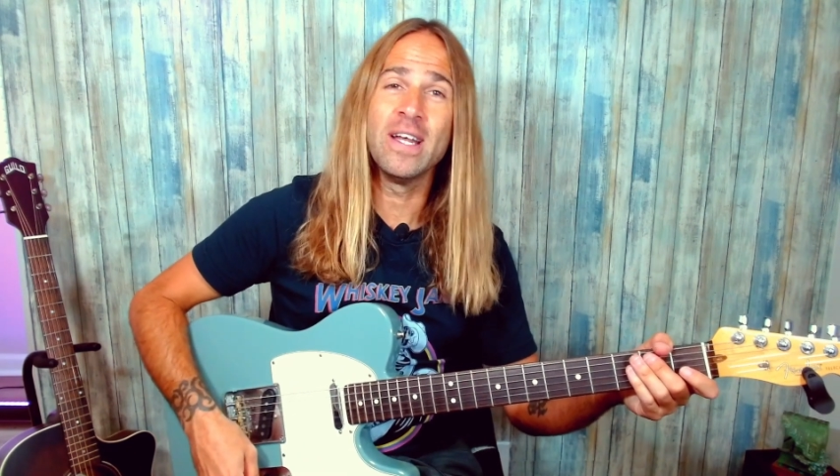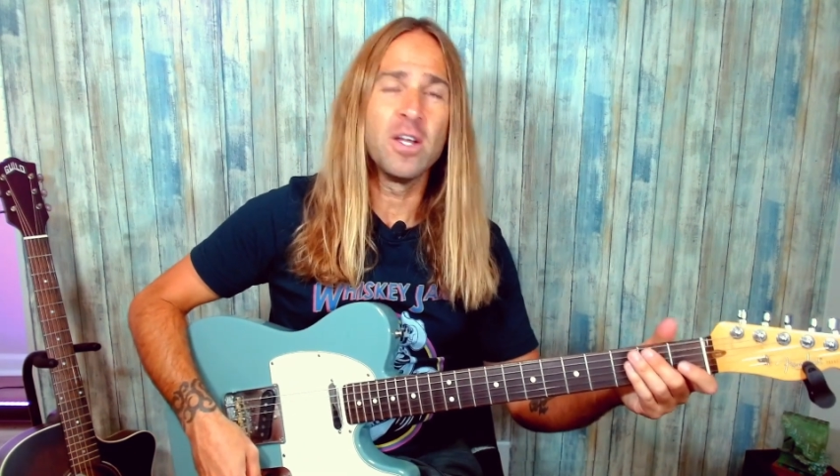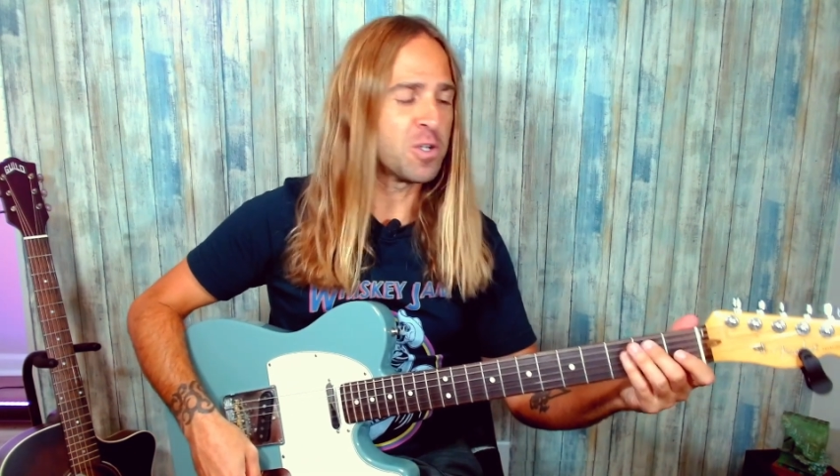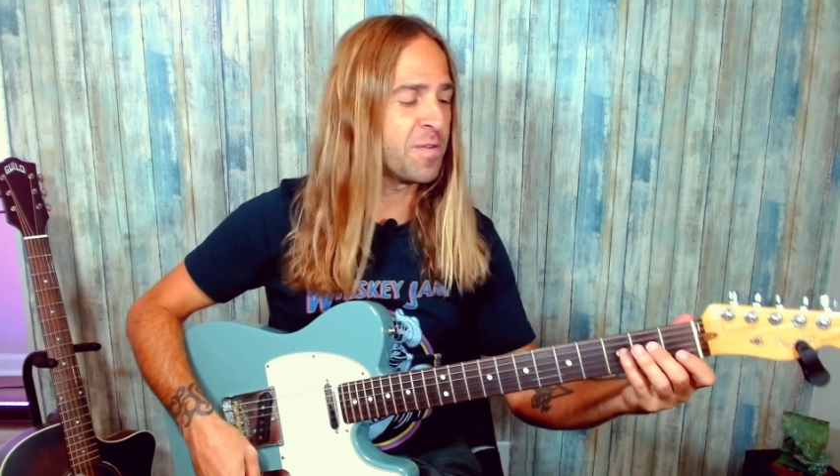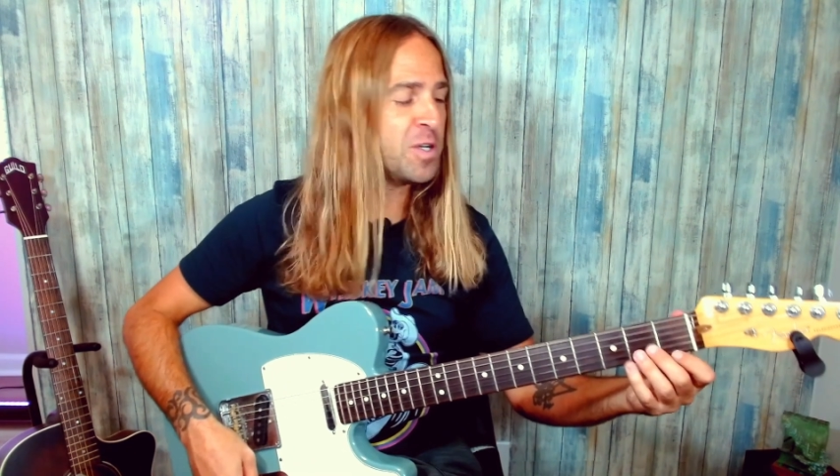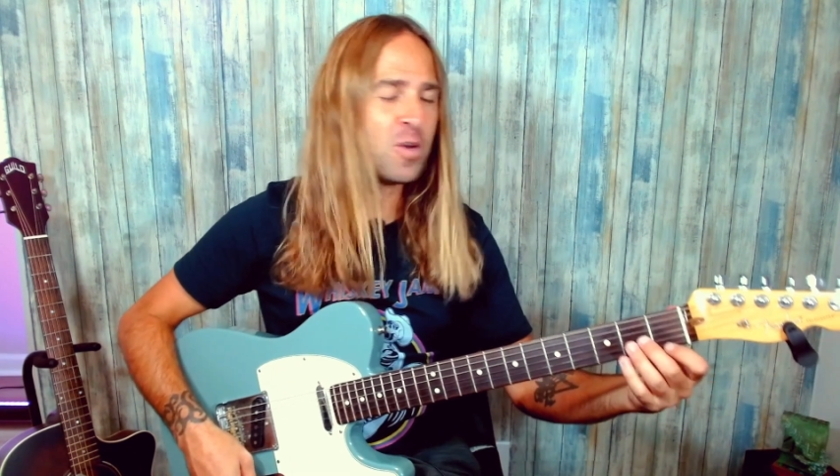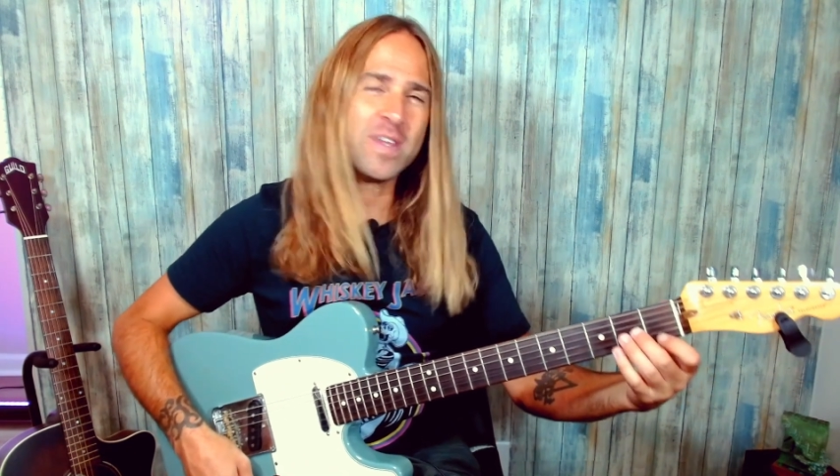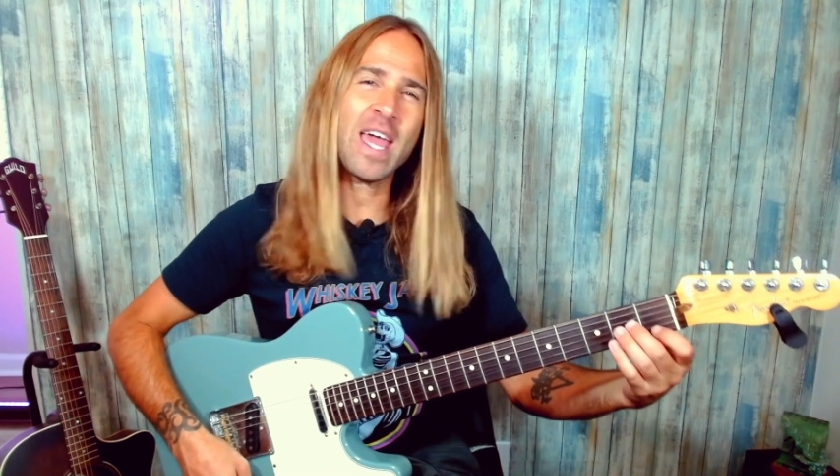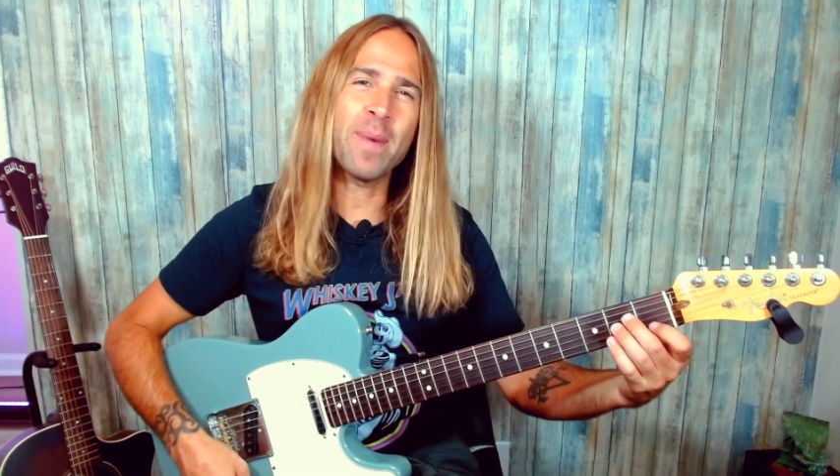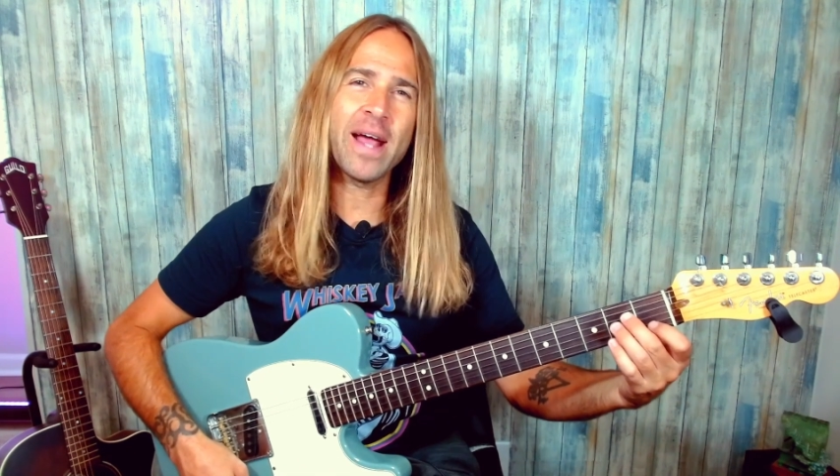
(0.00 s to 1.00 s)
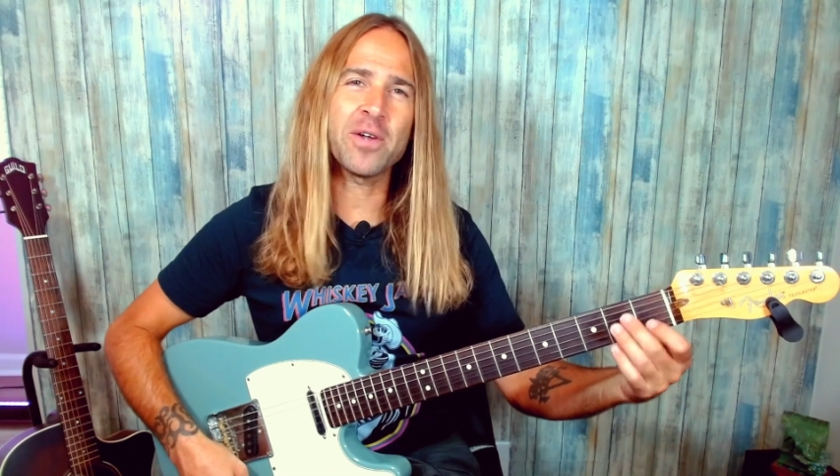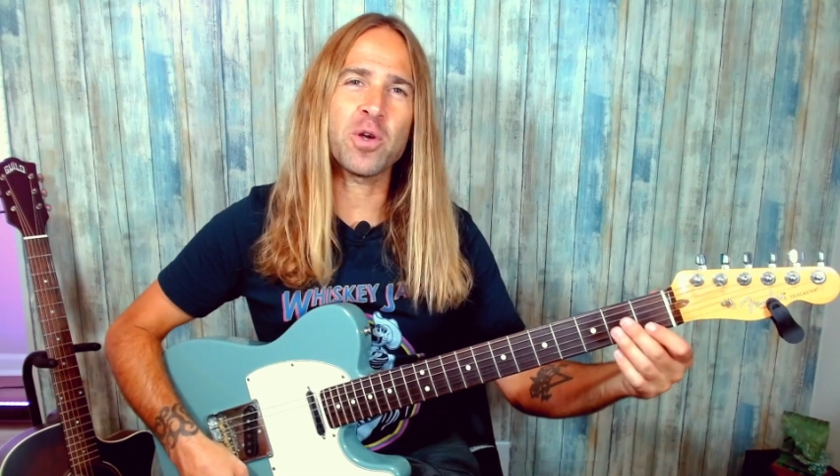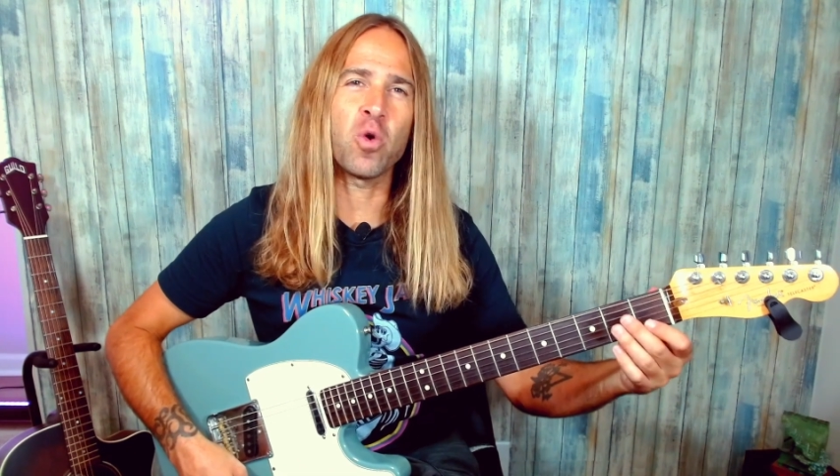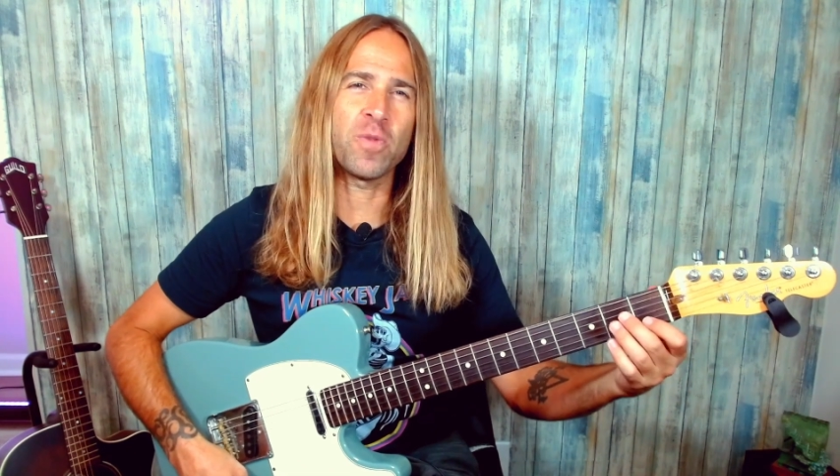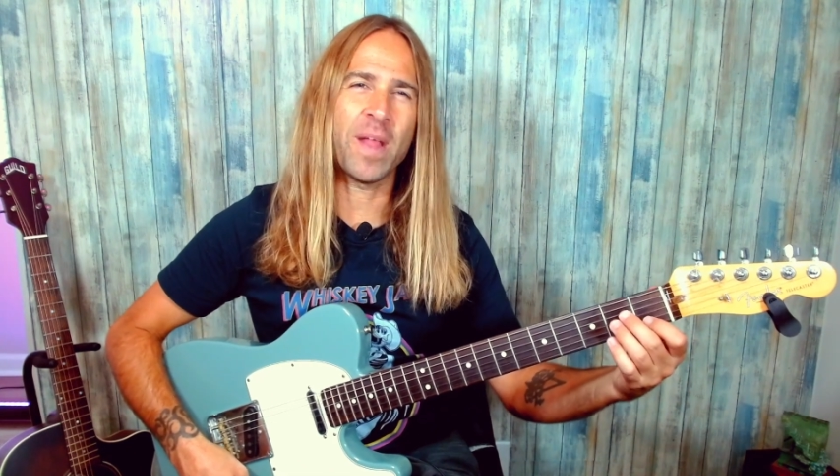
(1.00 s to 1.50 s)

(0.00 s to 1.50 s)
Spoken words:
So if you know the A minor chord,